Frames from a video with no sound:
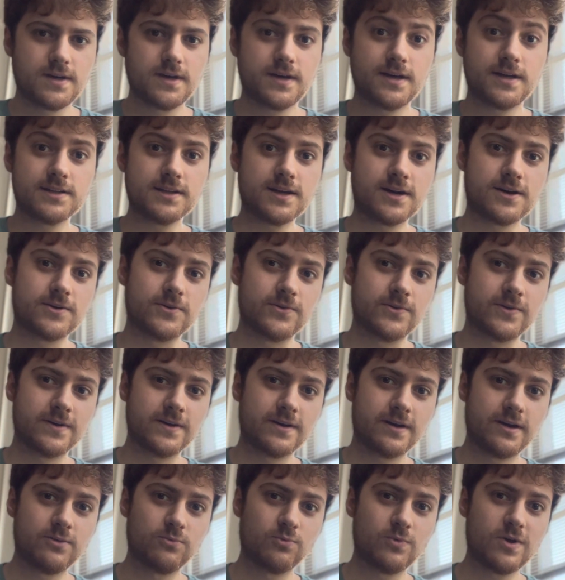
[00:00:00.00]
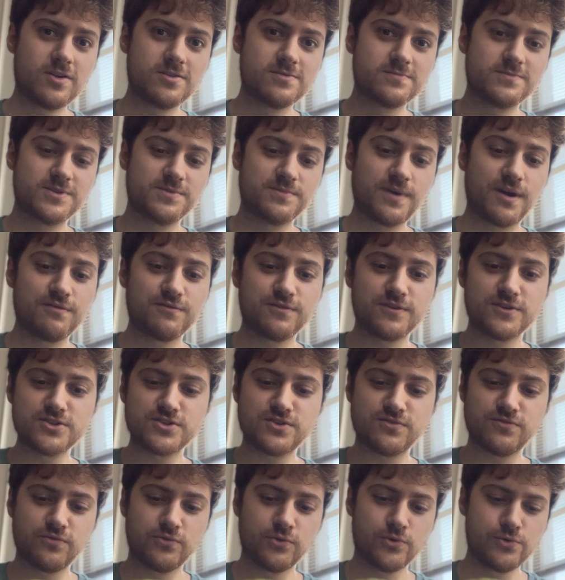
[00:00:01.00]
Hello, and welcome to my
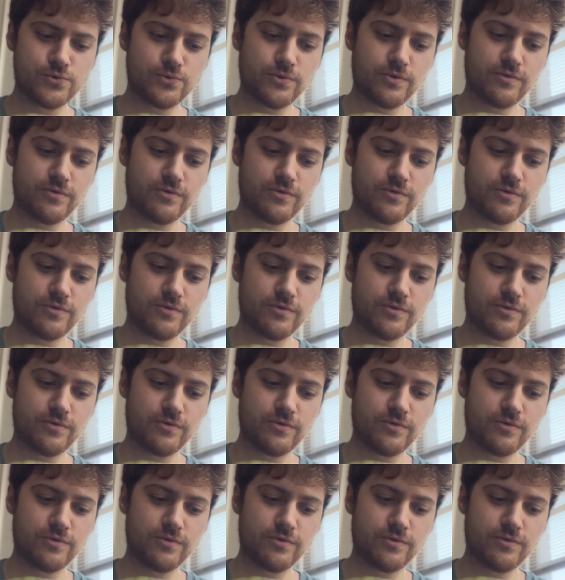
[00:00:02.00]
first fruit